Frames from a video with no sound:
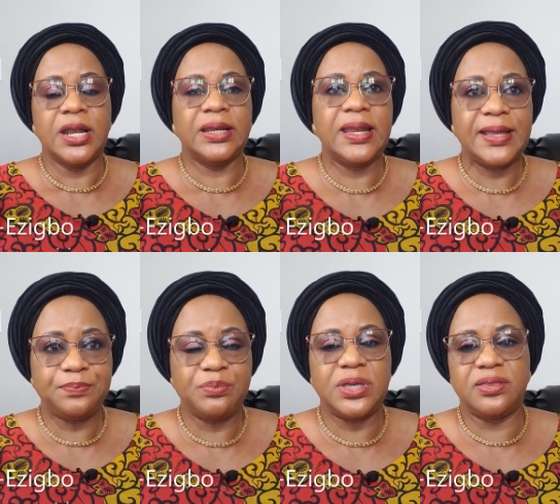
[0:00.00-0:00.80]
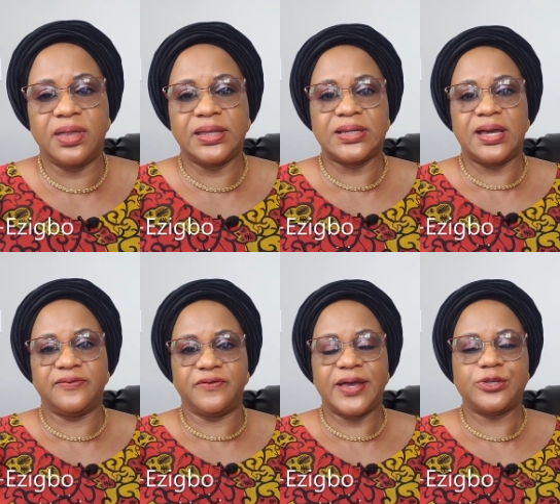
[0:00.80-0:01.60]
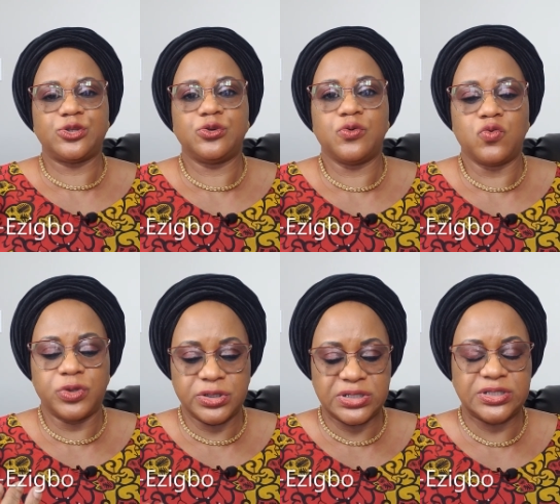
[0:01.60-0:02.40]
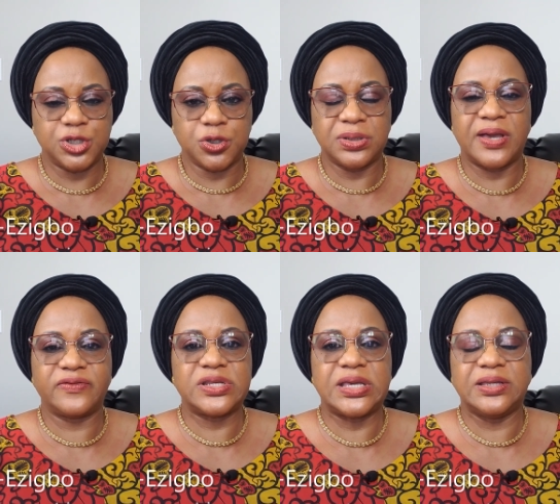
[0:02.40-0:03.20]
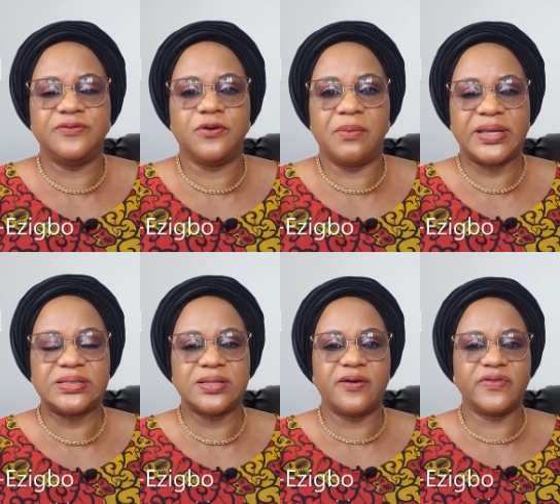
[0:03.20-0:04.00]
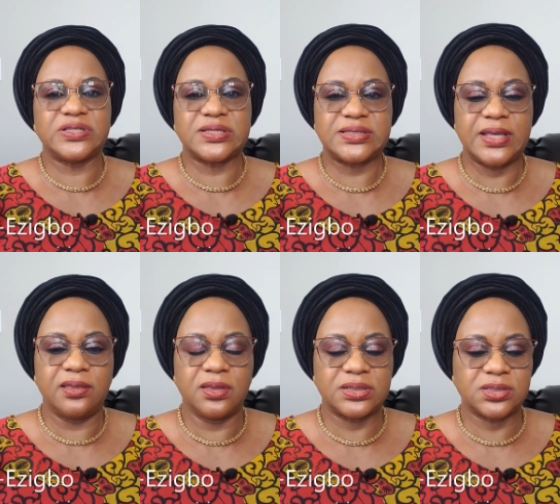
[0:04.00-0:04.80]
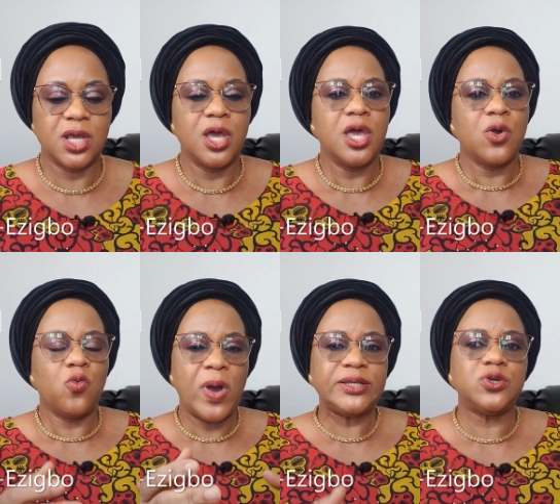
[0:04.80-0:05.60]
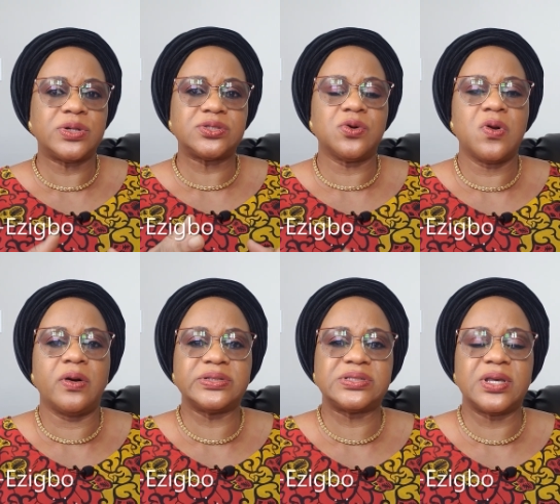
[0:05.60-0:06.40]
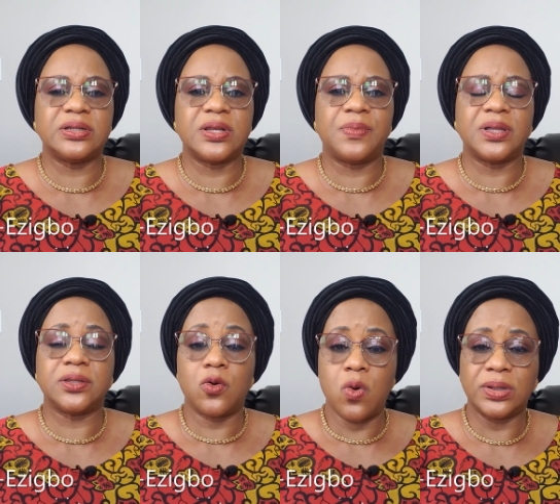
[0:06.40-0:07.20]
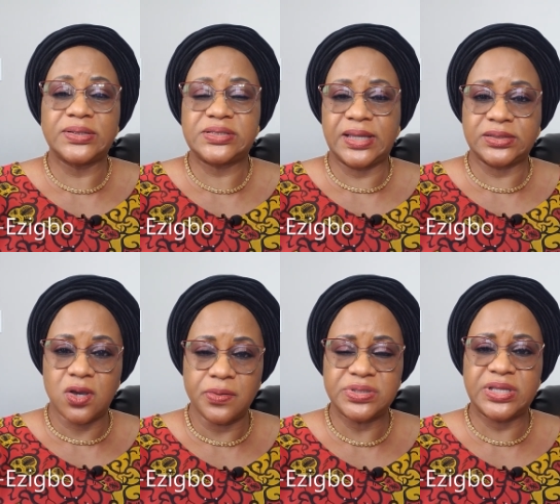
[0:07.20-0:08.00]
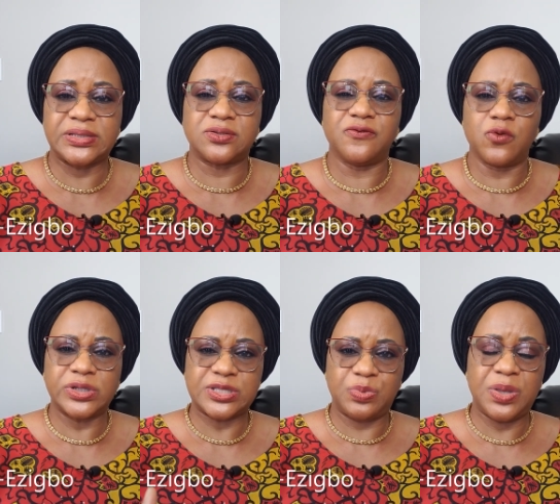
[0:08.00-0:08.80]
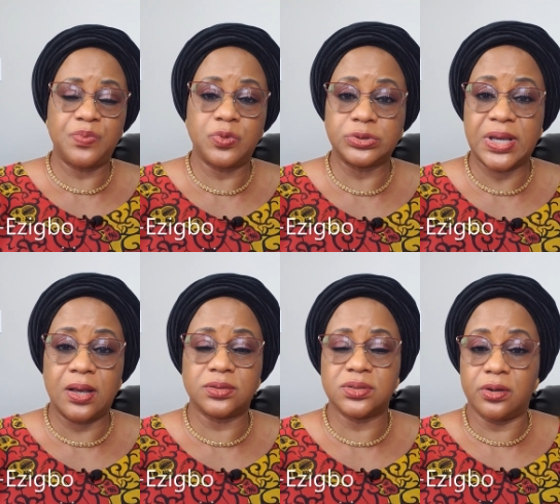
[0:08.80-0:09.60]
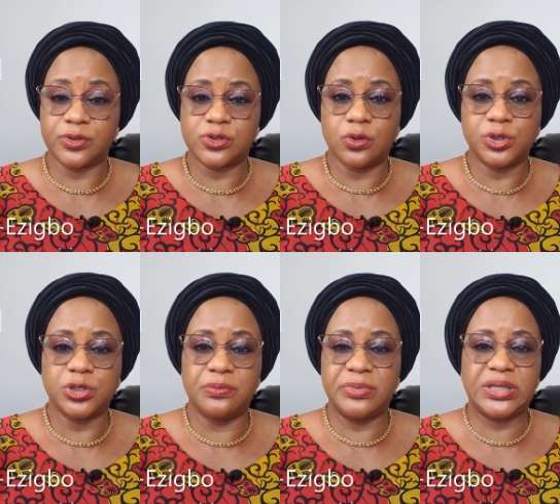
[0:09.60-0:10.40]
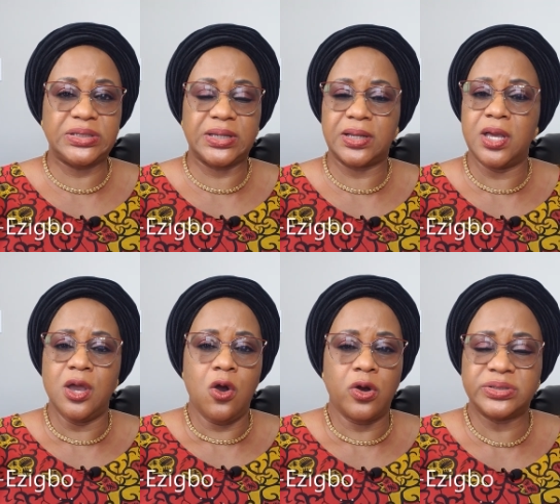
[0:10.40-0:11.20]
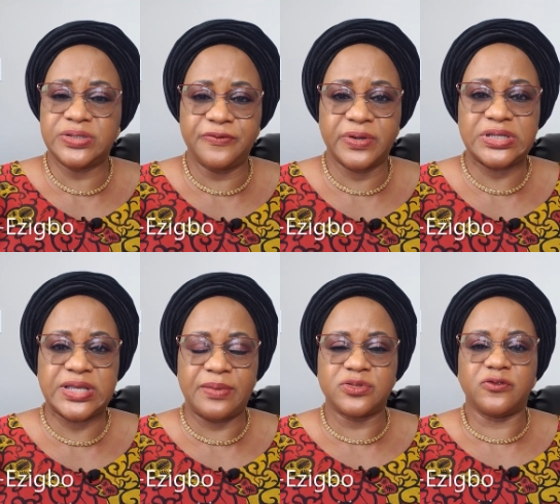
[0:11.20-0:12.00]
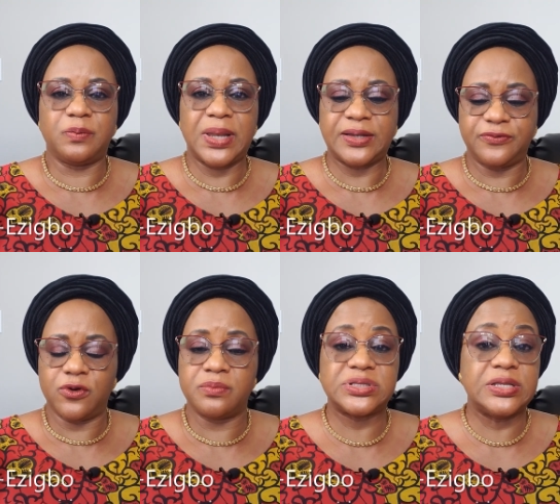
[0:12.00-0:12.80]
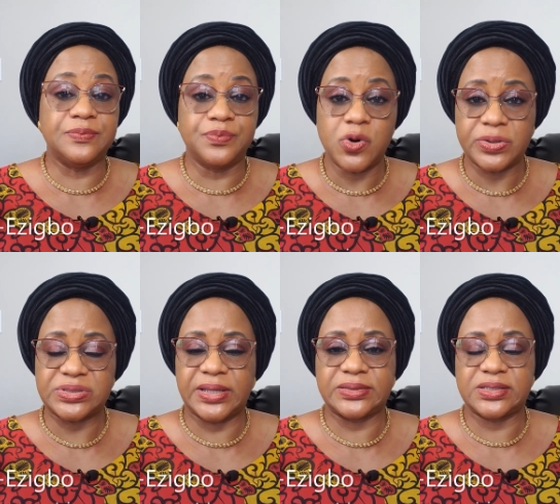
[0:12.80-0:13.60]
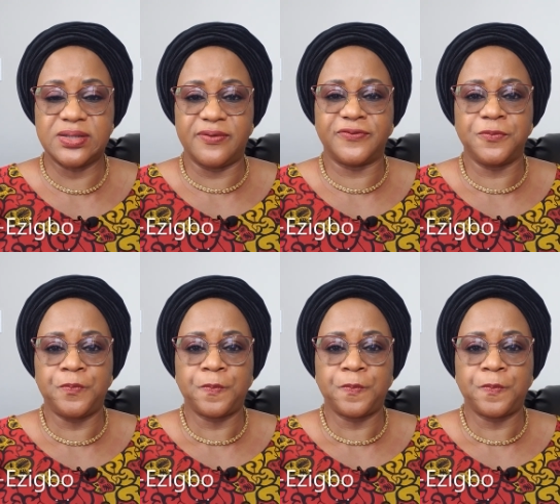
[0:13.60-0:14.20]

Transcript: Let me then advise you, the decision I've taken for myself is to say this when you're so concerned about the quality and content of what is being put out on social media, on different types of platforms, in books and stuff,